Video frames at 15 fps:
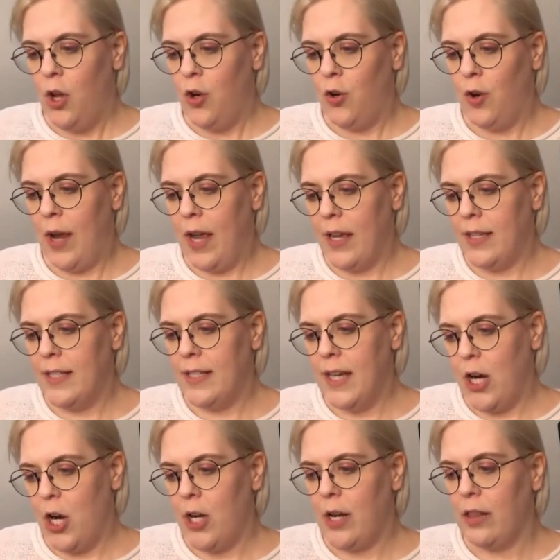Greg
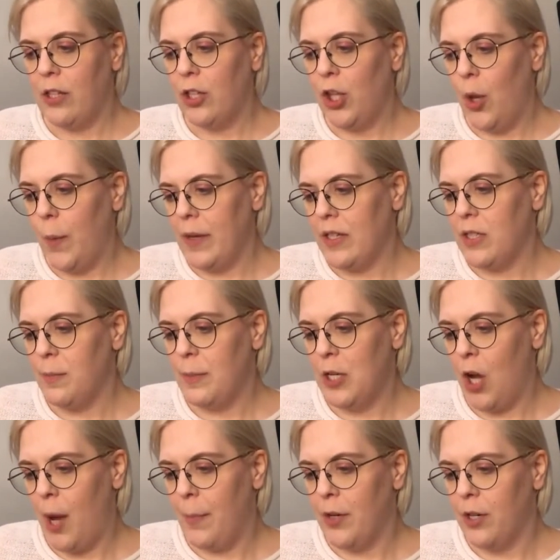stared at the glowing
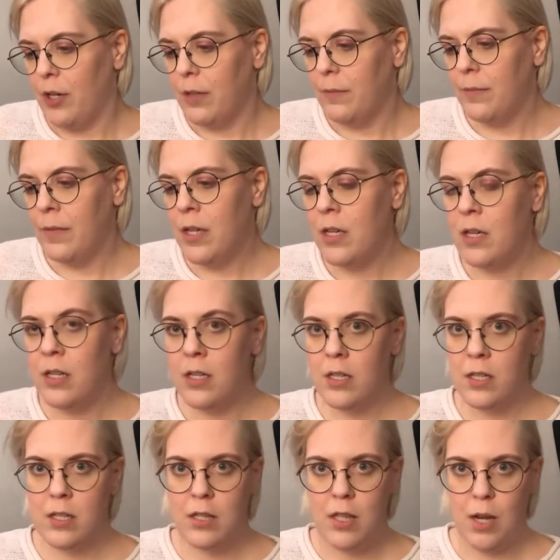speedometer.
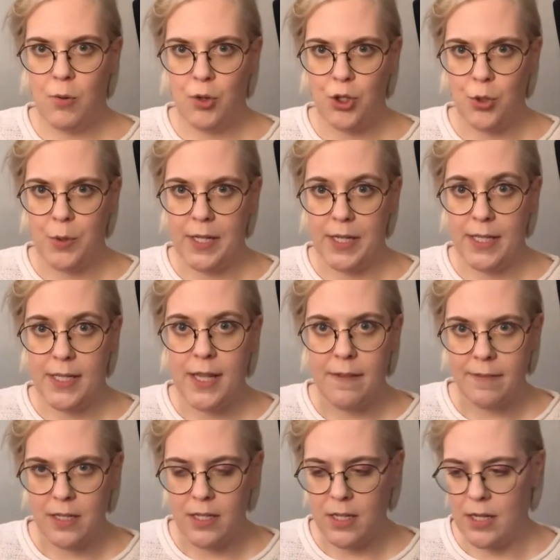They were doing
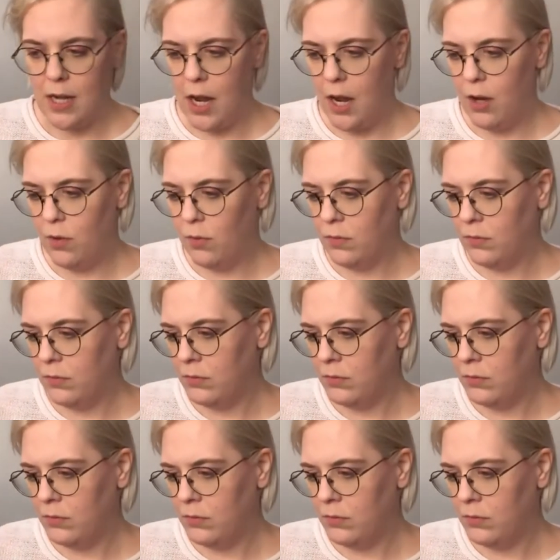70 now.